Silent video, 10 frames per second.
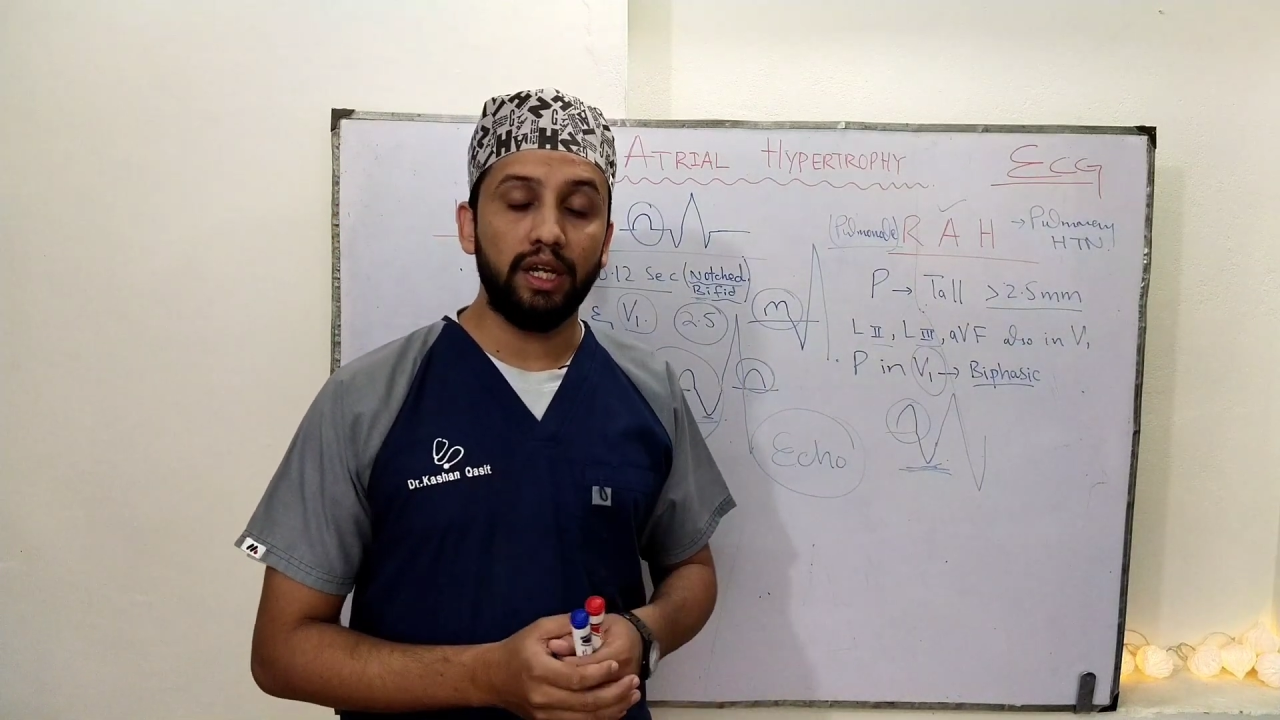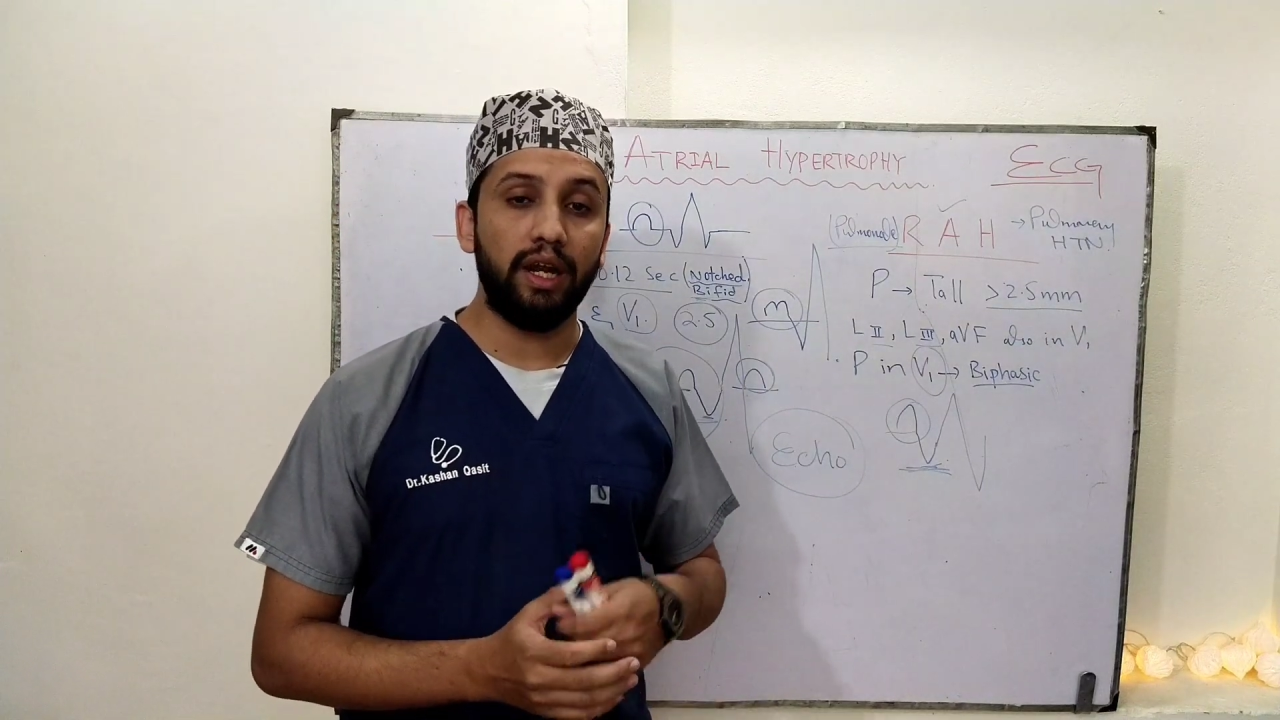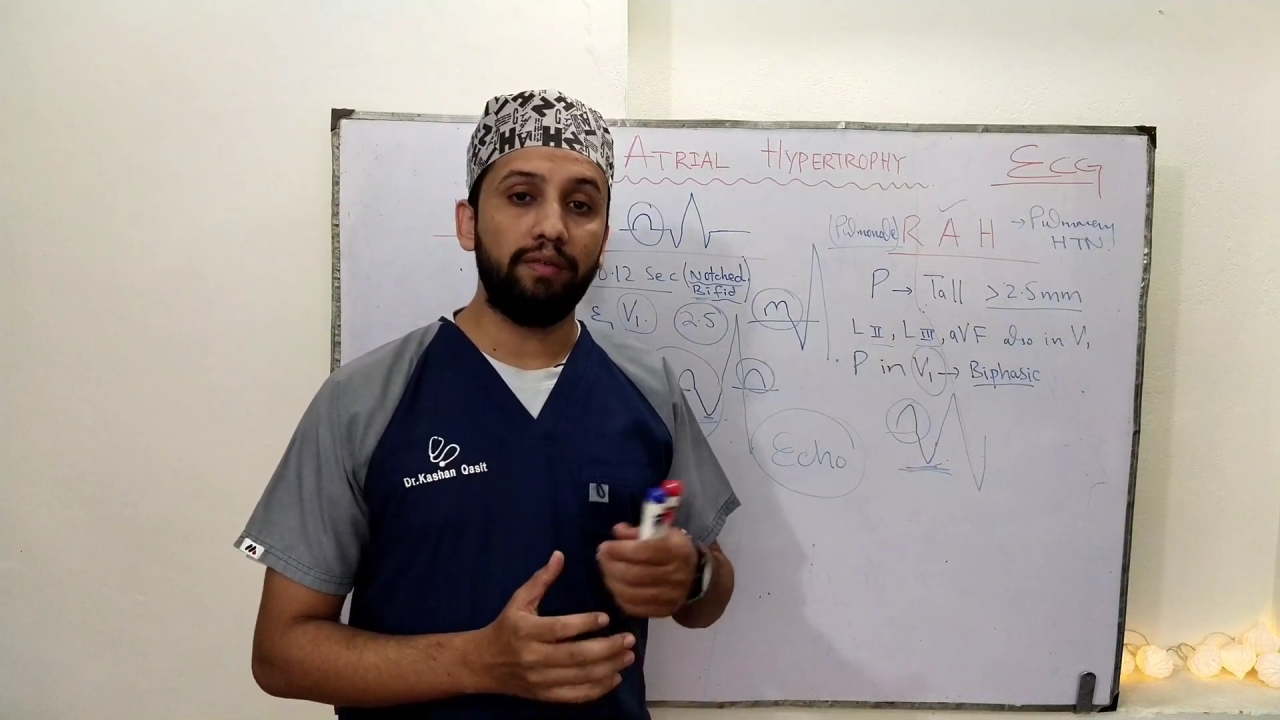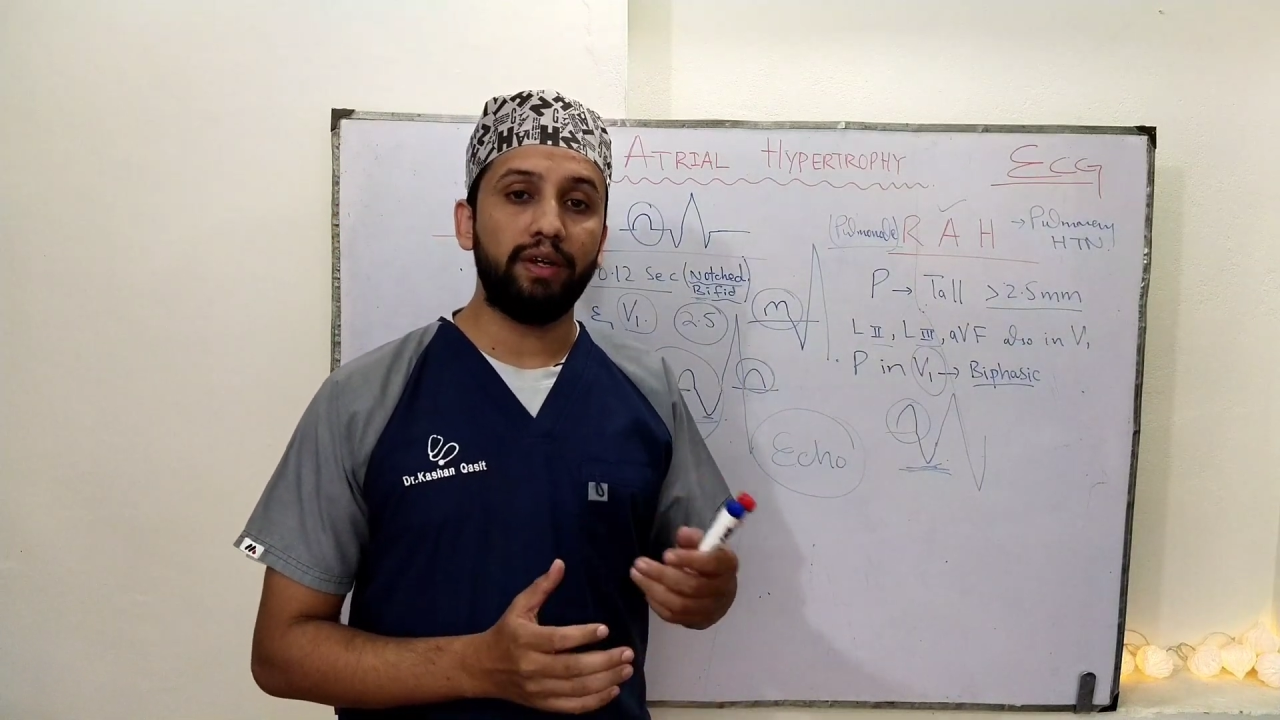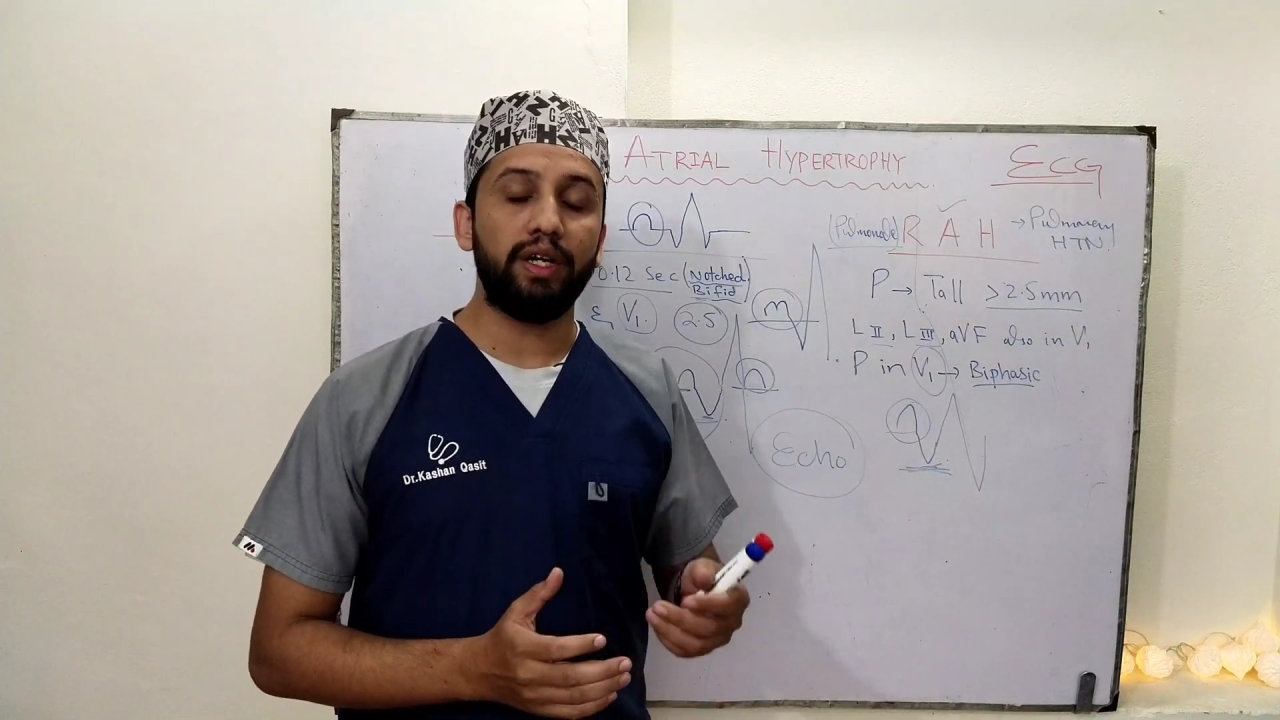the
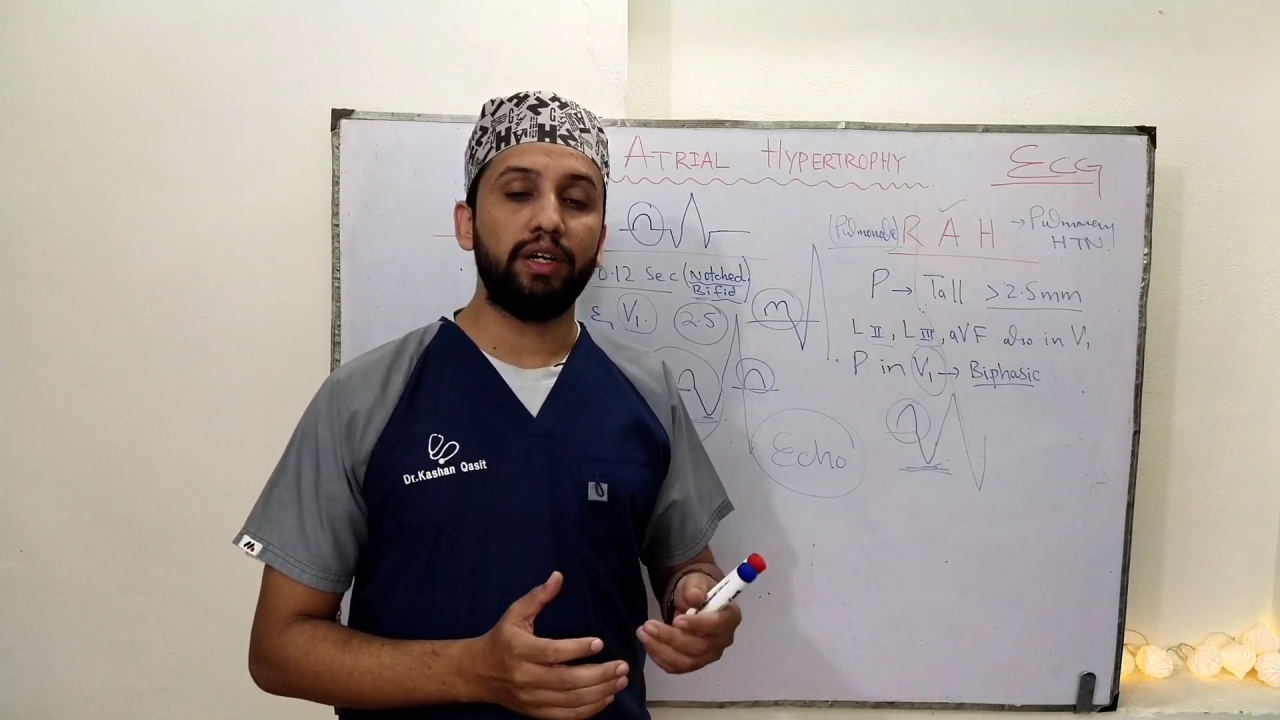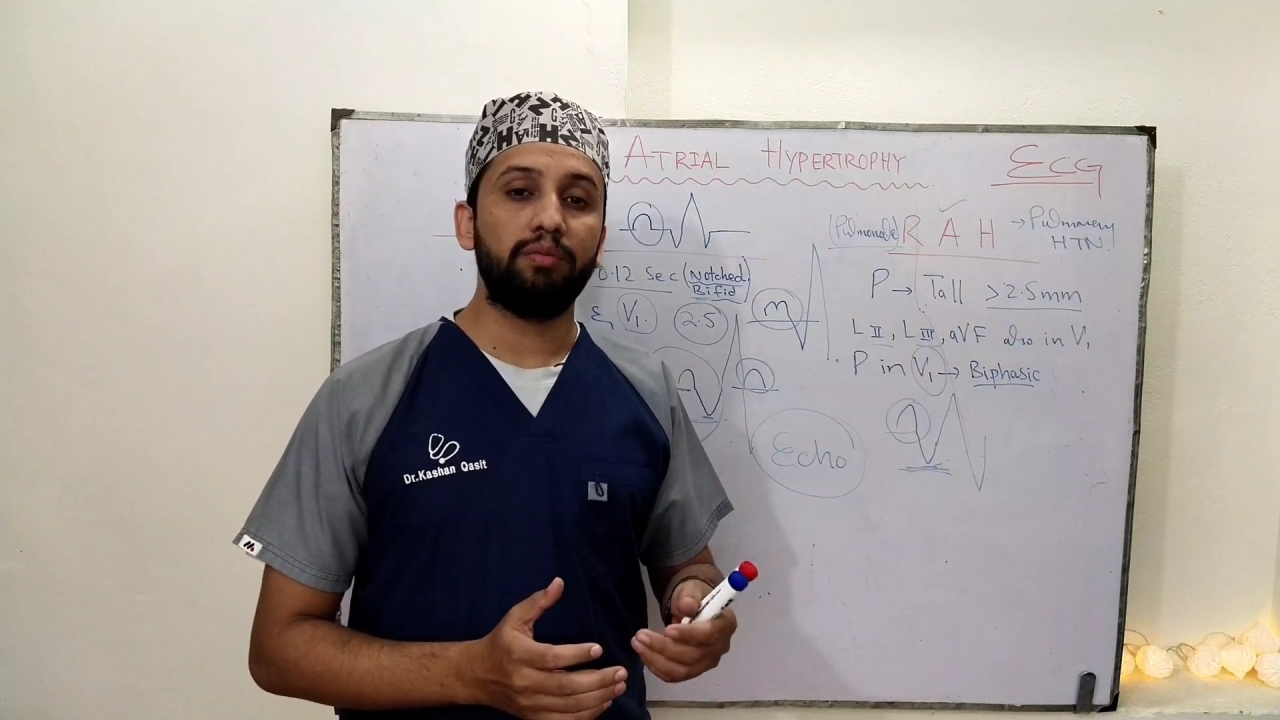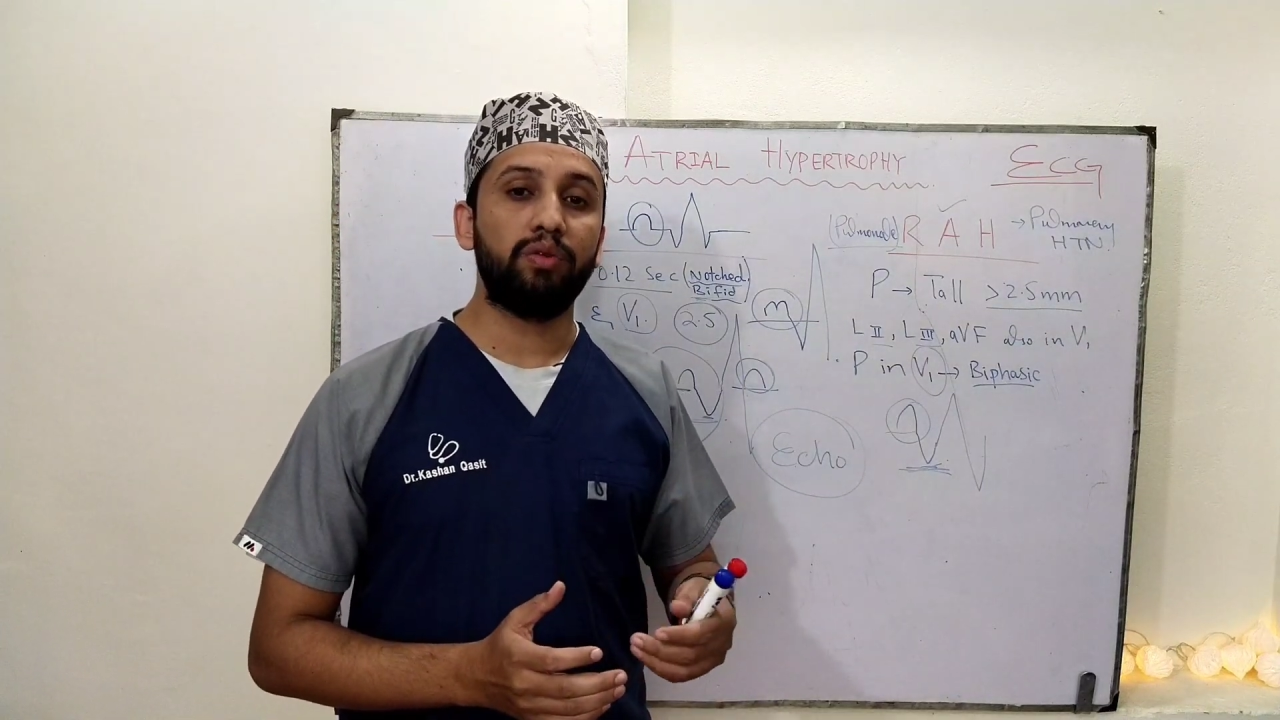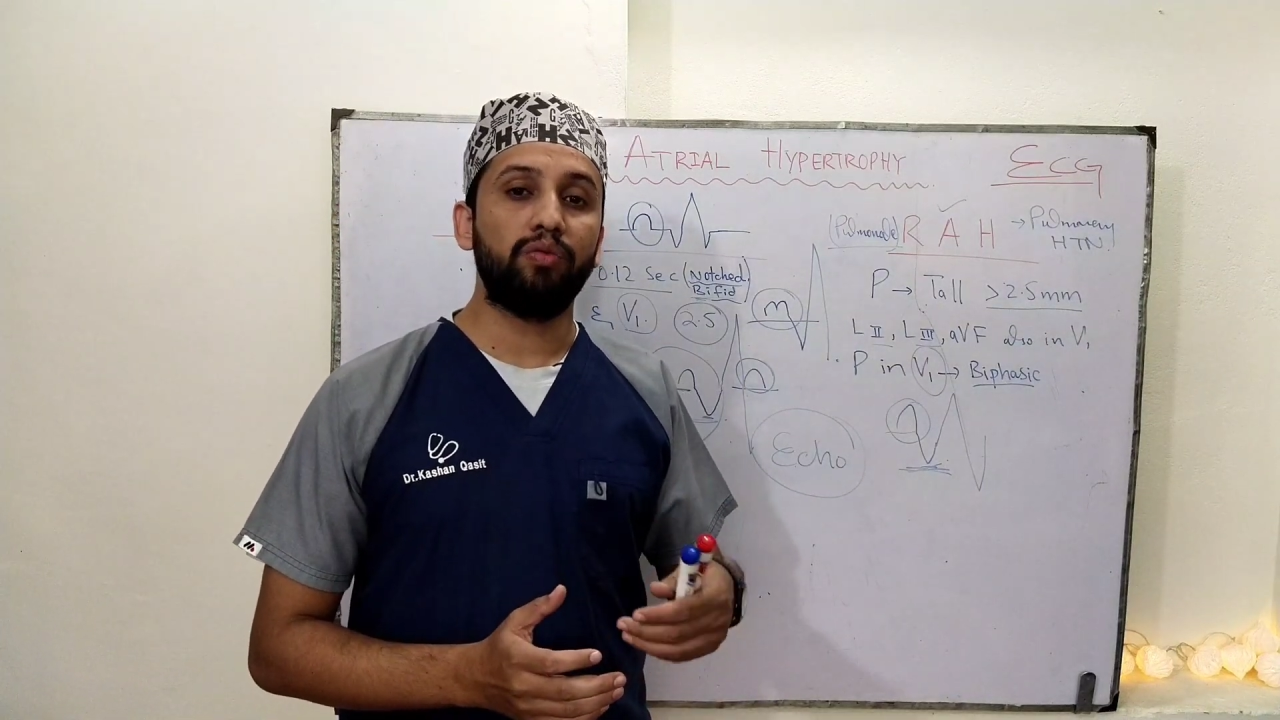left atrium